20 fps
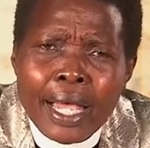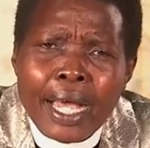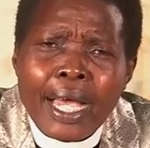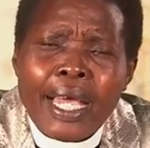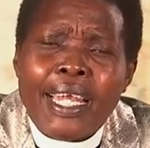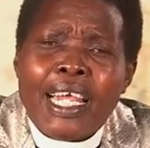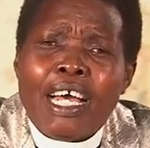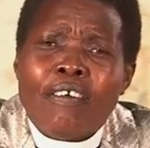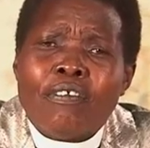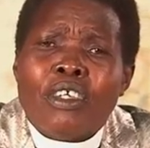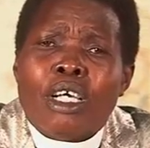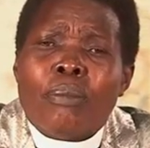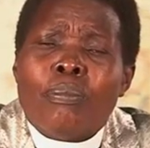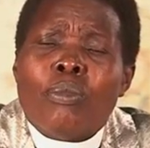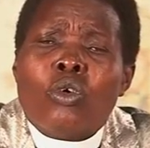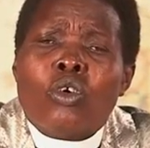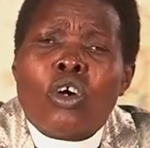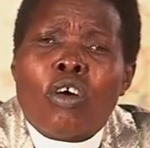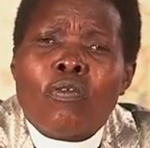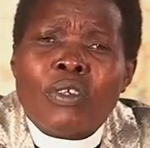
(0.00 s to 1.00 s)
I love the
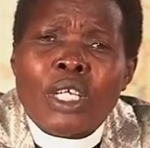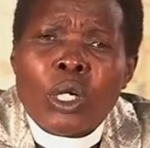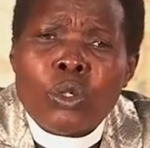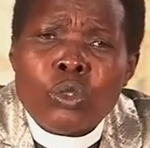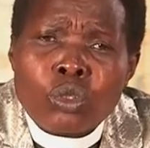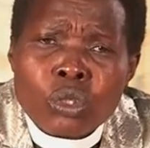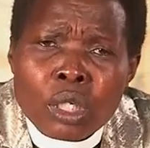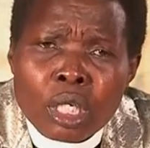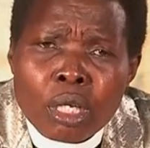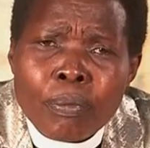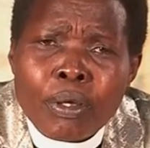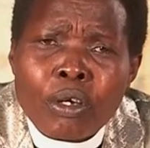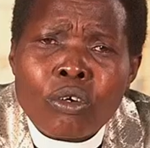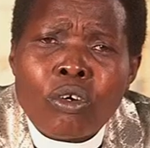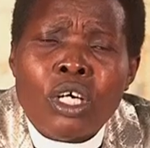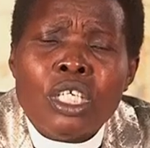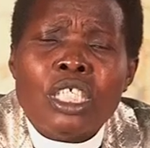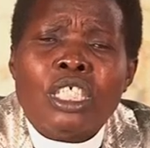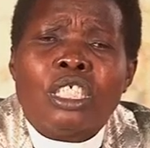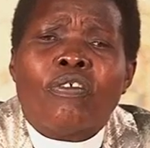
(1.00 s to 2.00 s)
book of Deuteronomy.
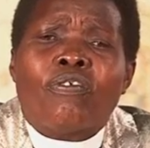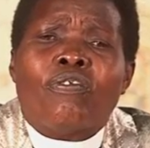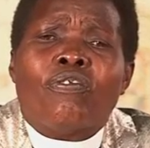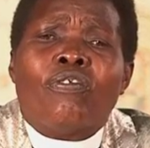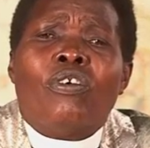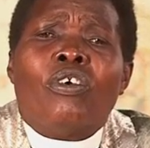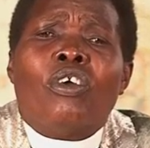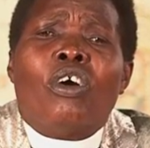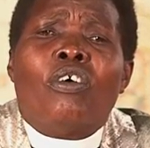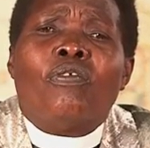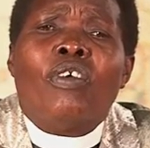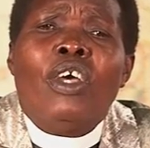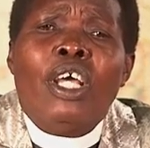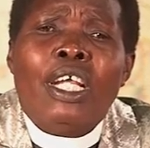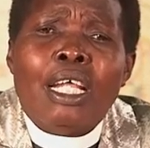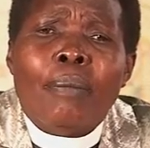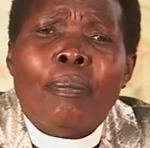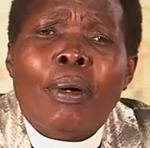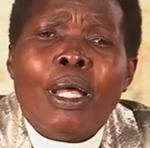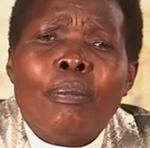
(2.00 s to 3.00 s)
God is full of,
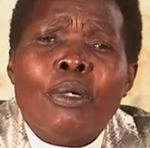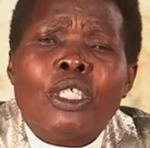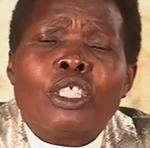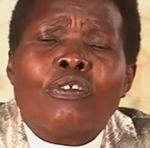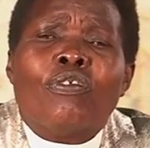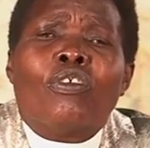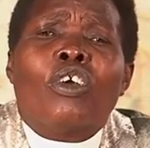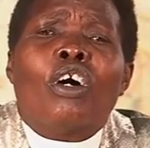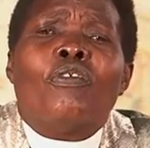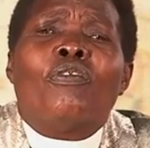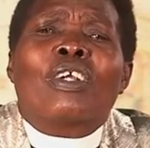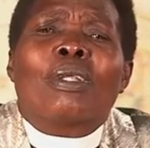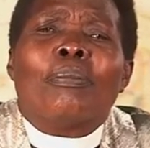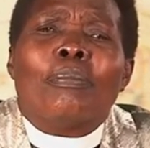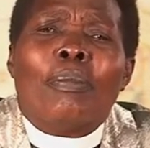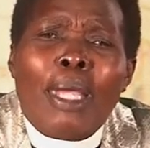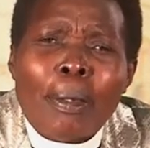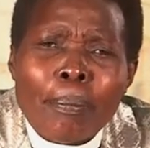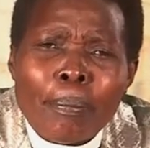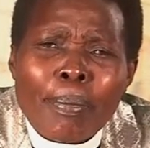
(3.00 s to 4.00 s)
the Bible is full of
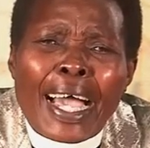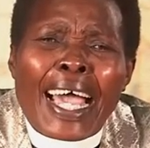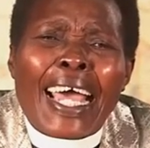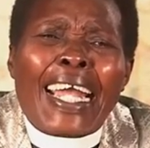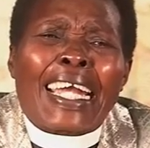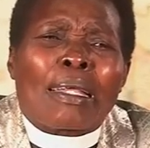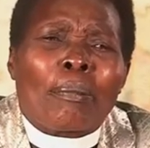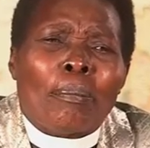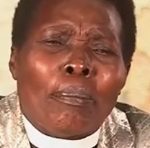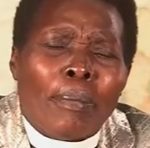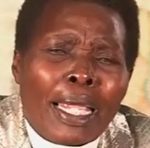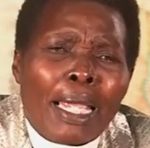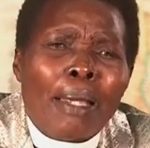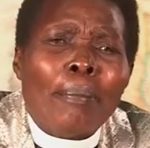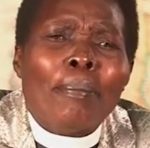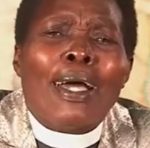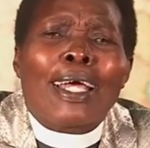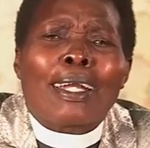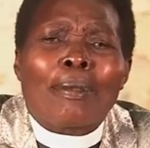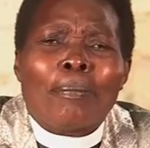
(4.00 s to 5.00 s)
remember,
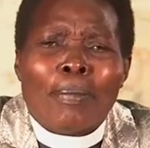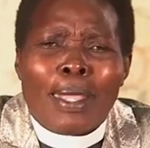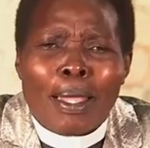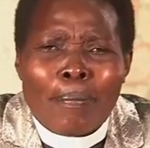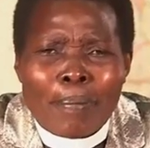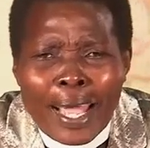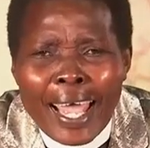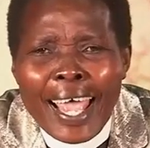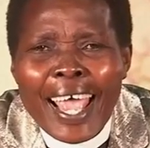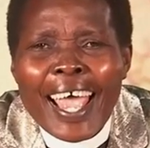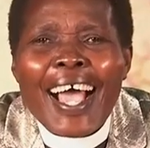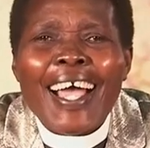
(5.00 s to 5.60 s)
remember, remember.